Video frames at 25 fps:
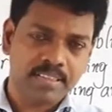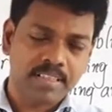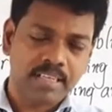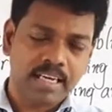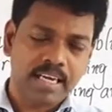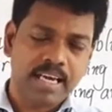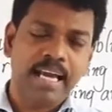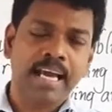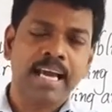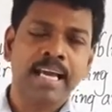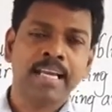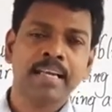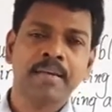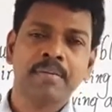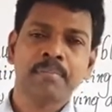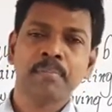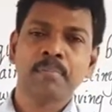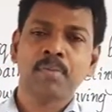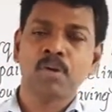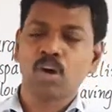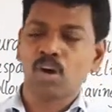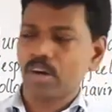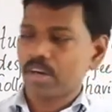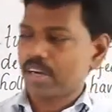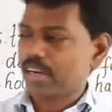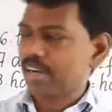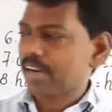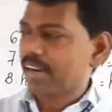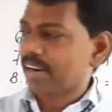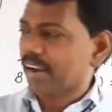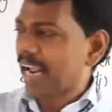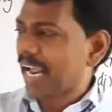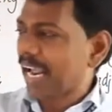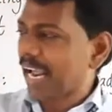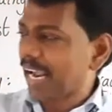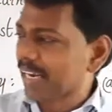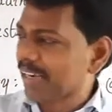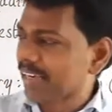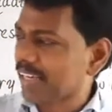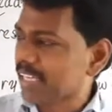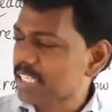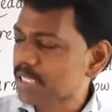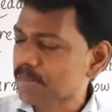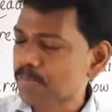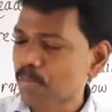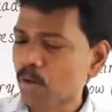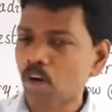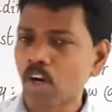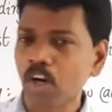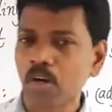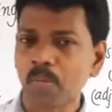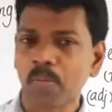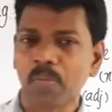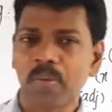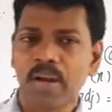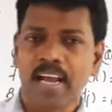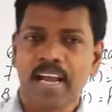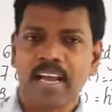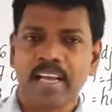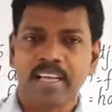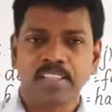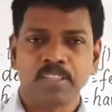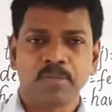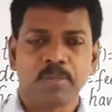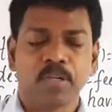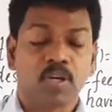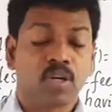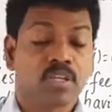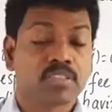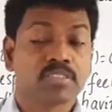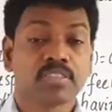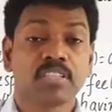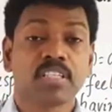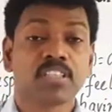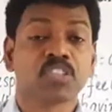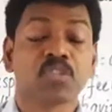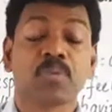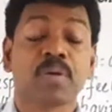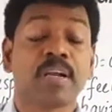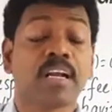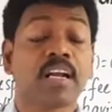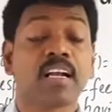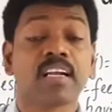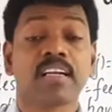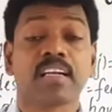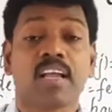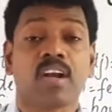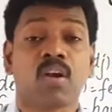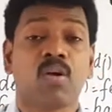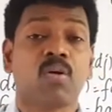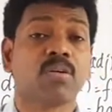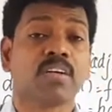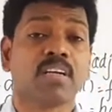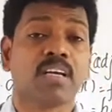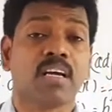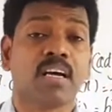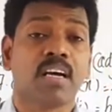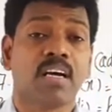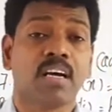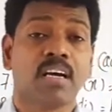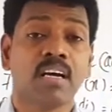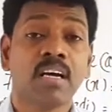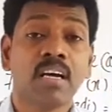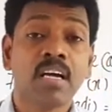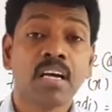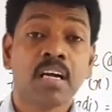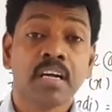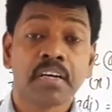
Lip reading: And dragged a small branch because the squirrel cannot